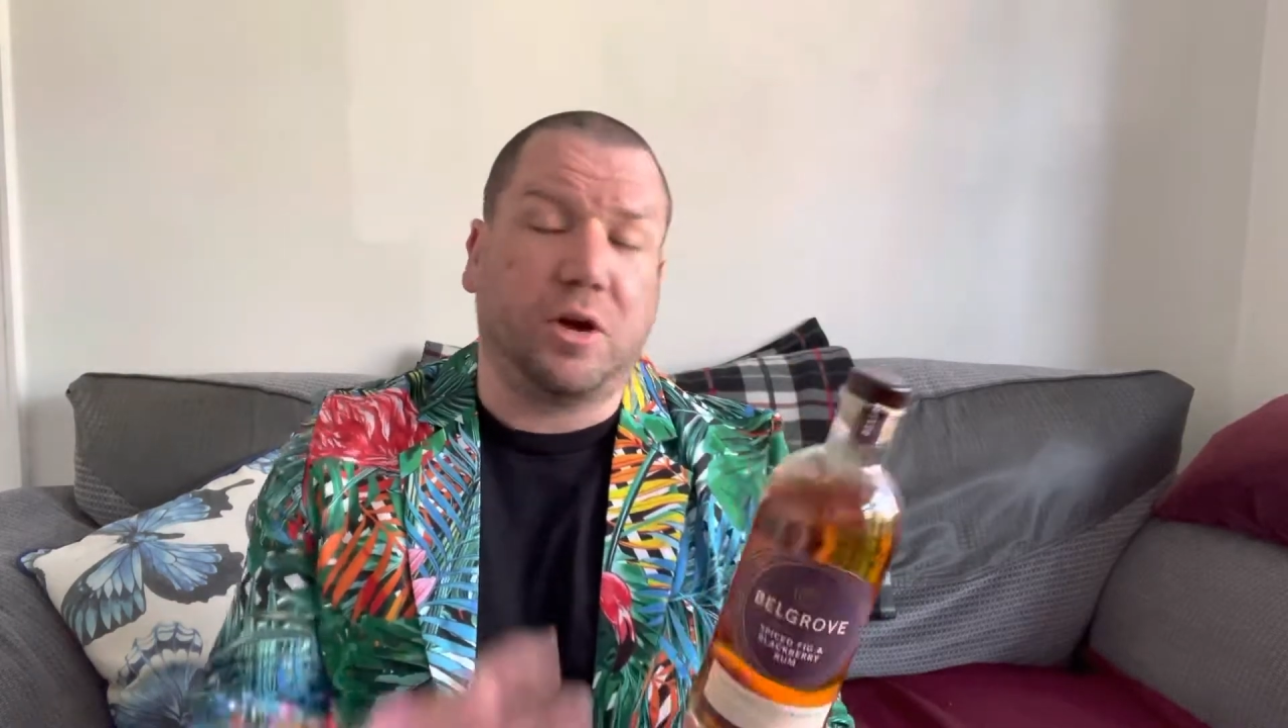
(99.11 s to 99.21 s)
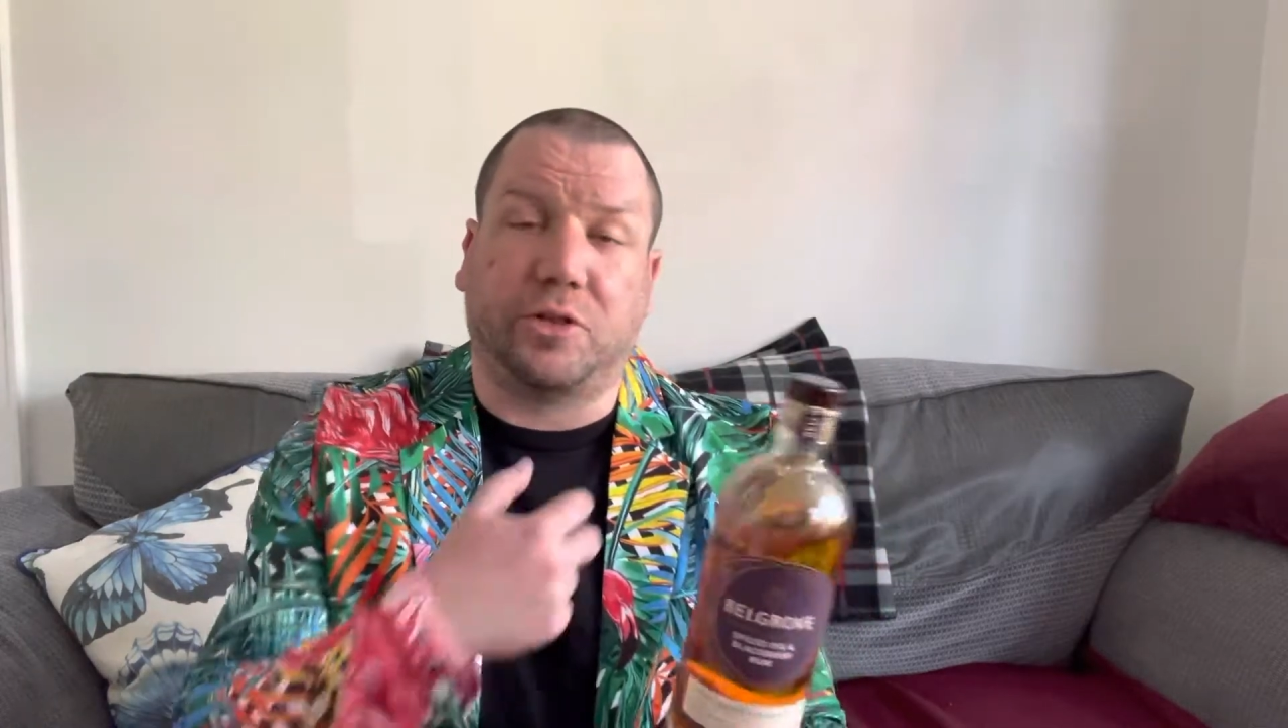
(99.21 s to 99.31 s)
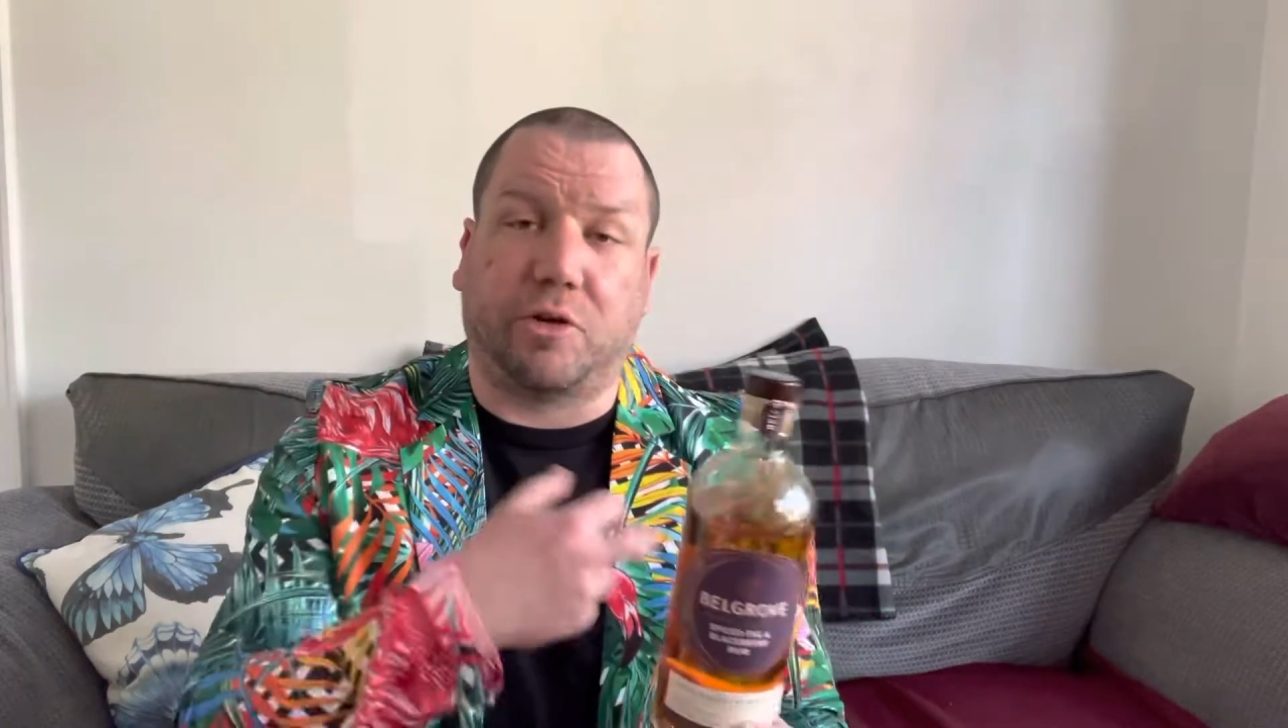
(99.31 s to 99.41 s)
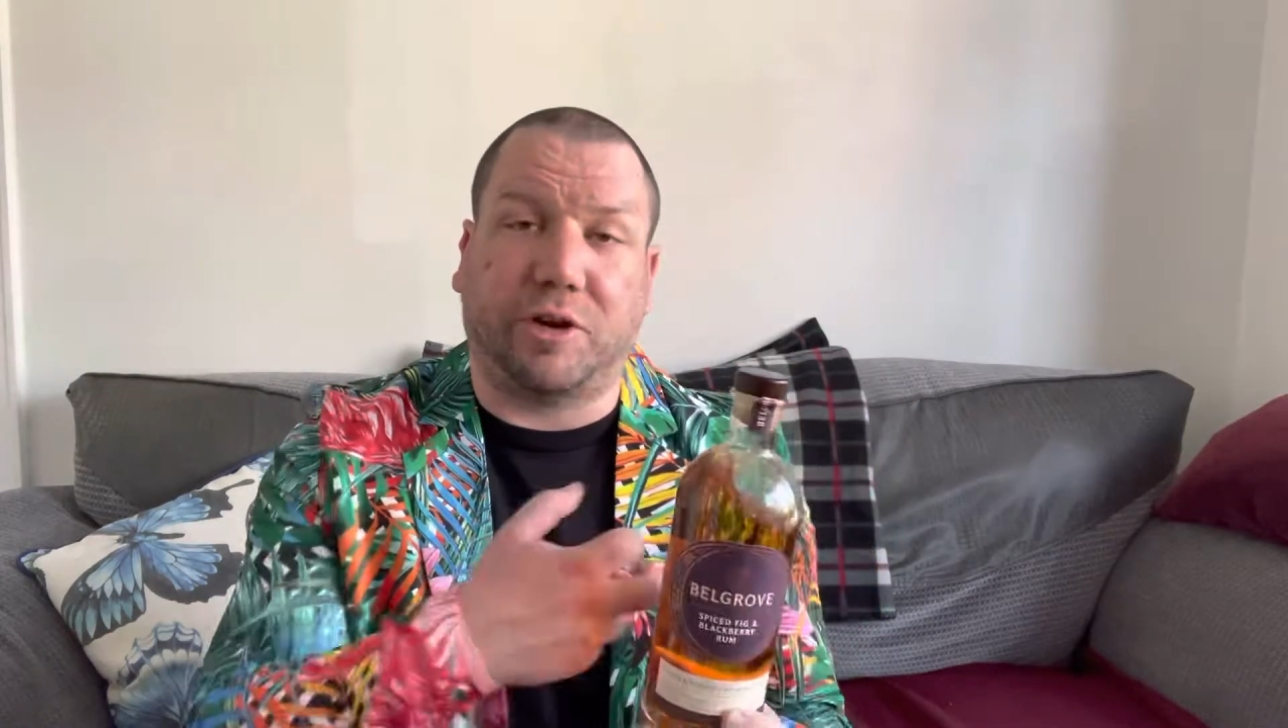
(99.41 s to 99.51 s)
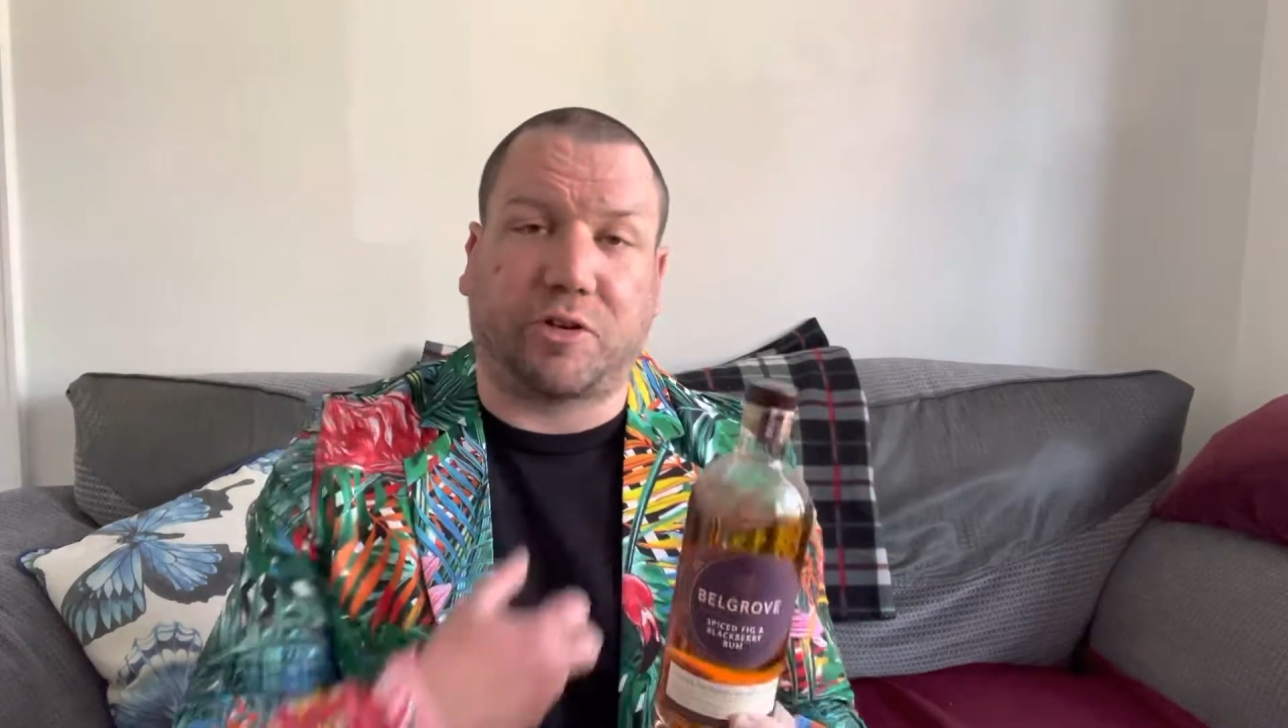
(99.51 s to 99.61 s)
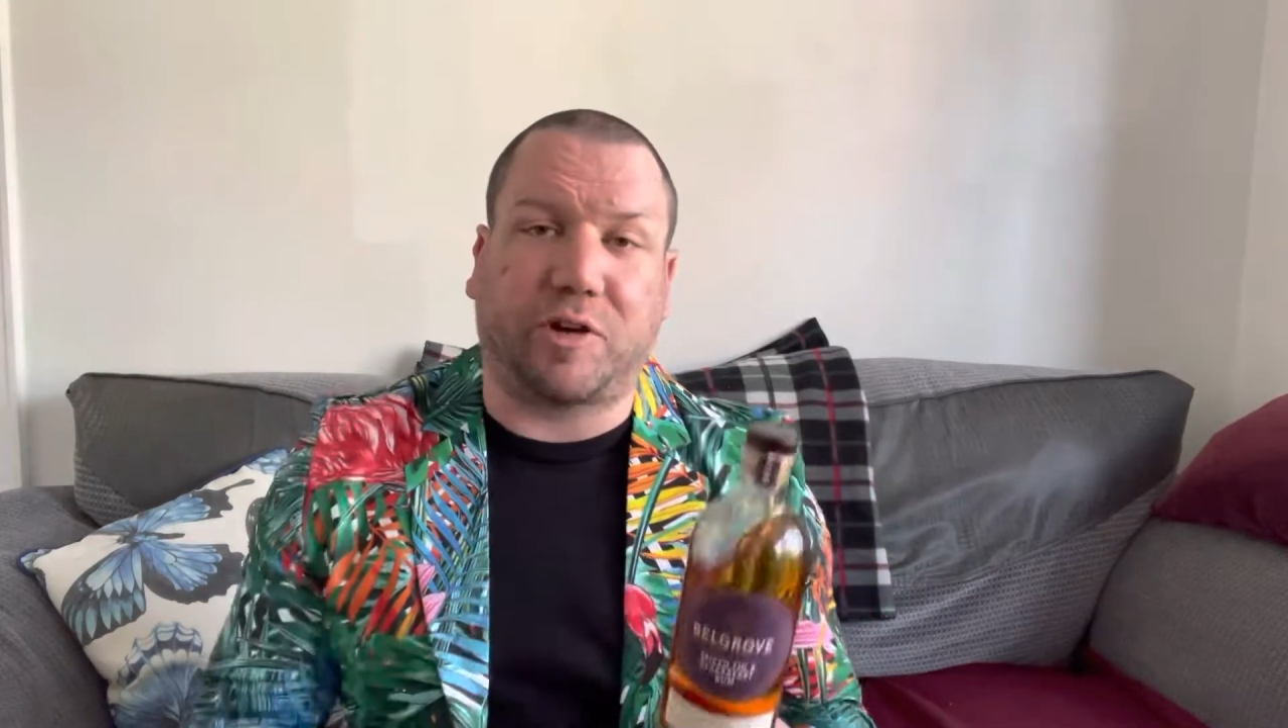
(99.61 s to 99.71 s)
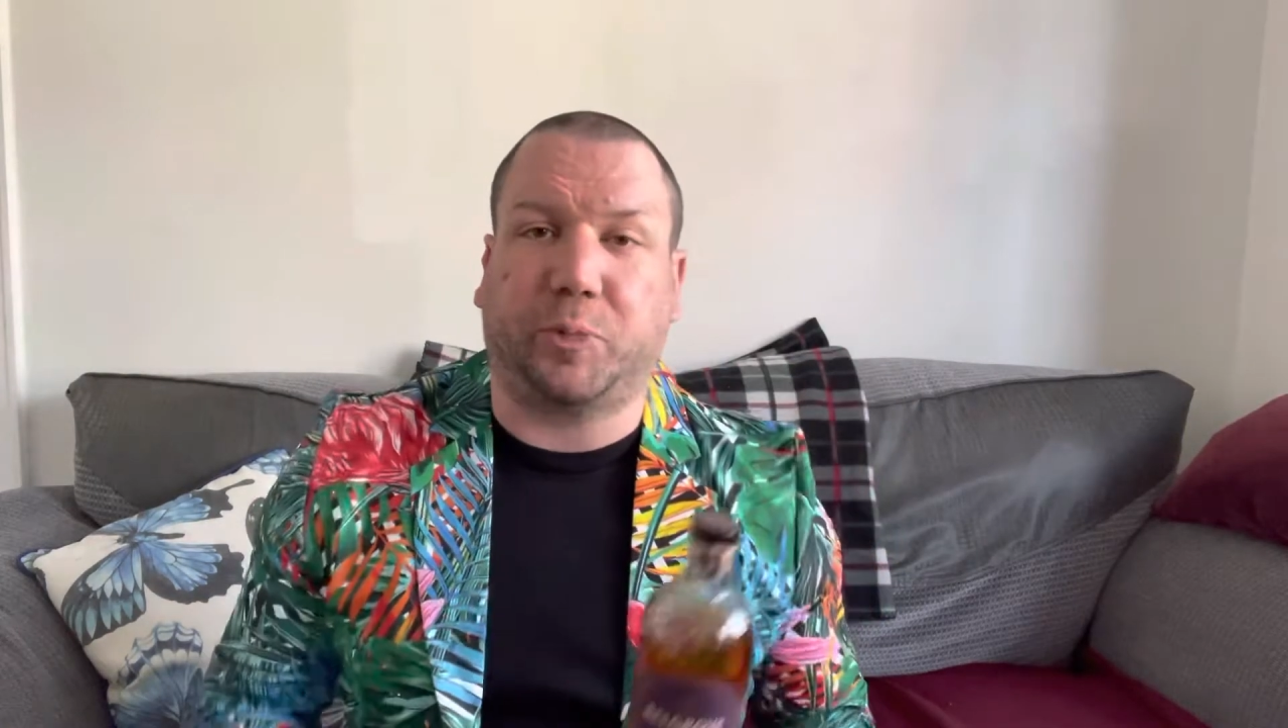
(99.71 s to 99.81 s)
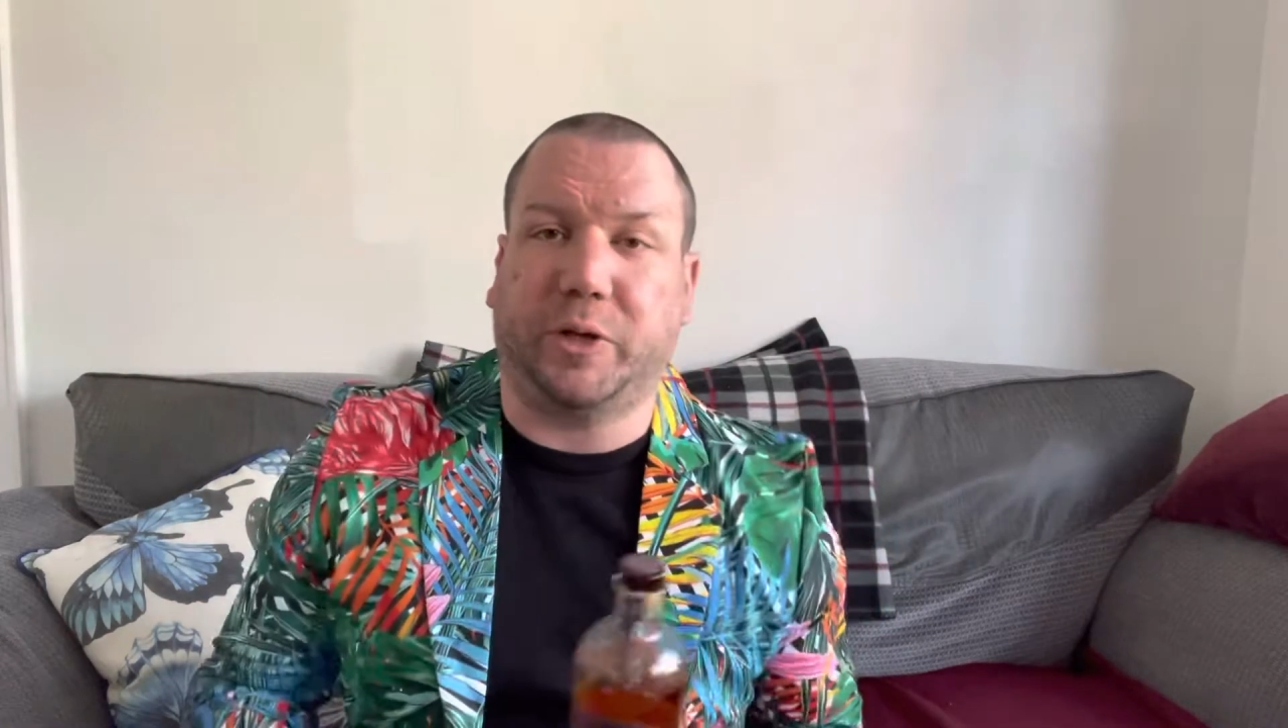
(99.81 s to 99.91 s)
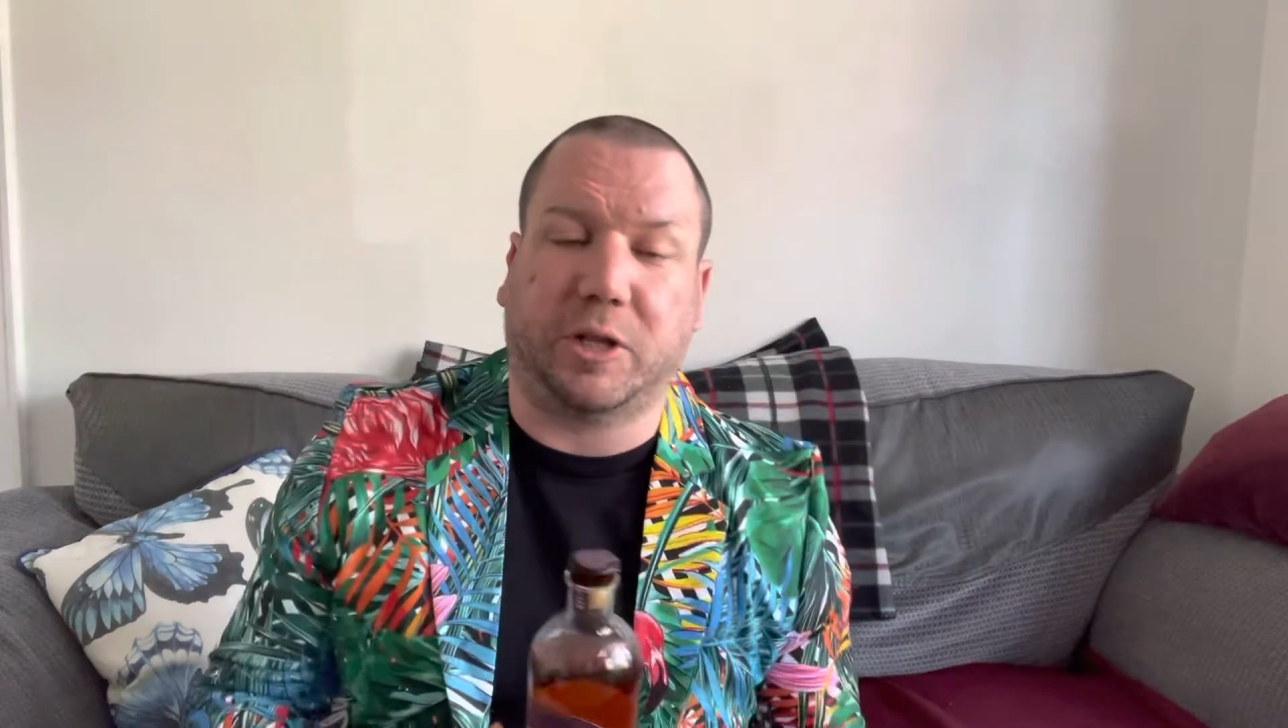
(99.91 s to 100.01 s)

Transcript: There is a recipe